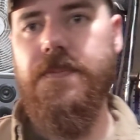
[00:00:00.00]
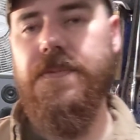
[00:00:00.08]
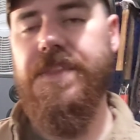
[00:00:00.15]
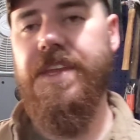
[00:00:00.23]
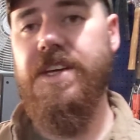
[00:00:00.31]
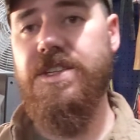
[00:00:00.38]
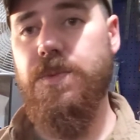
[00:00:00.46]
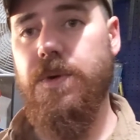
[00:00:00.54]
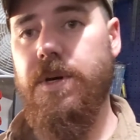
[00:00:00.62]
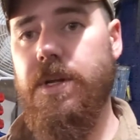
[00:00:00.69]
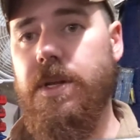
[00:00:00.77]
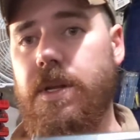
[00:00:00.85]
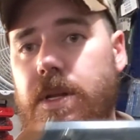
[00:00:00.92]
This
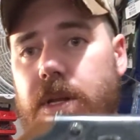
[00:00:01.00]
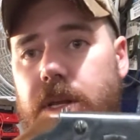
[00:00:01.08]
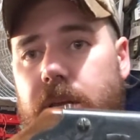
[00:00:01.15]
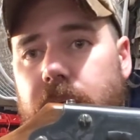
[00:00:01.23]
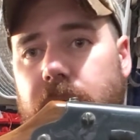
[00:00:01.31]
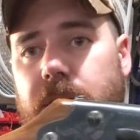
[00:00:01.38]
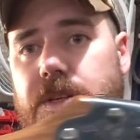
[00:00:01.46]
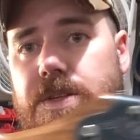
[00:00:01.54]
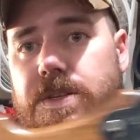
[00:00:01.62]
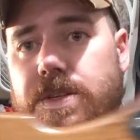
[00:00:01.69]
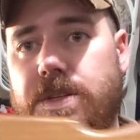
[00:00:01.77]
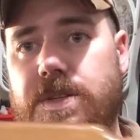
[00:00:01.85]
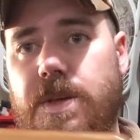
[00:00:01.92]
one
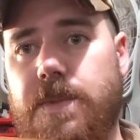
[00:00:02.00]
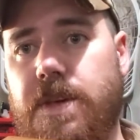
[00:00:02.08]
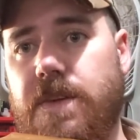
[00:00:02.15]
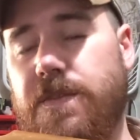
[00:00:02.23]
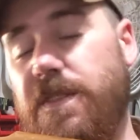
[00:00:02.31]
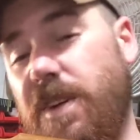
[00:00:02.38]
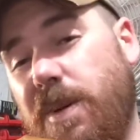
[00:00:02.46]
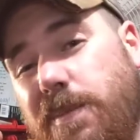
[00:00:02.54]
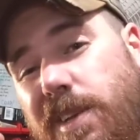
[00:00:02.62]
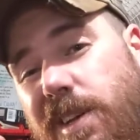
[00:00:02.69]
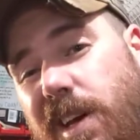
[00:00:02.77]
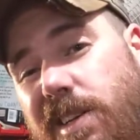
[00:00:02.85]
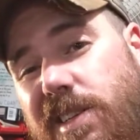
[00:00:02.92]
is something from
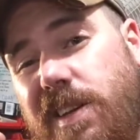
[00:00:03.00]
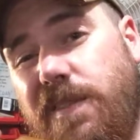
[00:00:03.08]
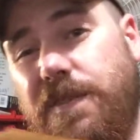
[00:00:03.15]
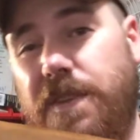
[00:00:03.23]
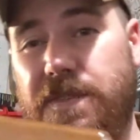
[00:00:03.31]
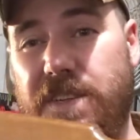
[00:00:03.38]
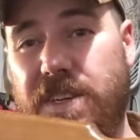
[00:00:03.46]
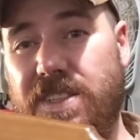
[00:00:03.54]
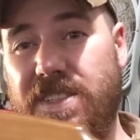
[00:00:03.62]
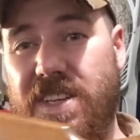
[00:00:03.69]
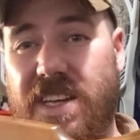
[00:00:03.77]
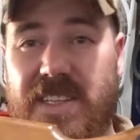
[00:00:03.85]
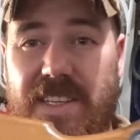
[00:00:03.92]
the
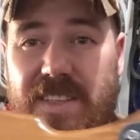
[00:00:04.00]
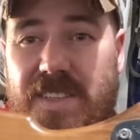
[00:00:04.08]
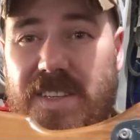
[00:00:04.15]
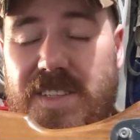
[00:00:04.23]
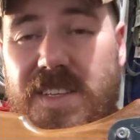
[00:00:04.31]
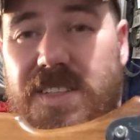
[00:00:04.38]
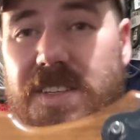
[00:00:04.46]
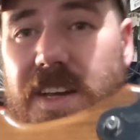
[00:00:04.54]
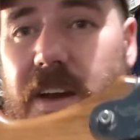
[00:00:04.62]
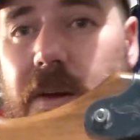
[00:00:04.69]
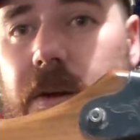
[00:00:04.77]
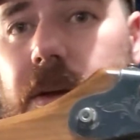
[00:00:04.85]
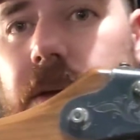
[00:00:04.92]
1950s, 1960s
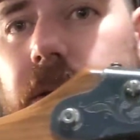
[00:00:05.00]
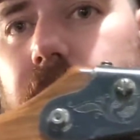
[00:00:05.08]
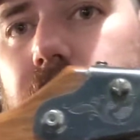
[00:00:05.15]
era.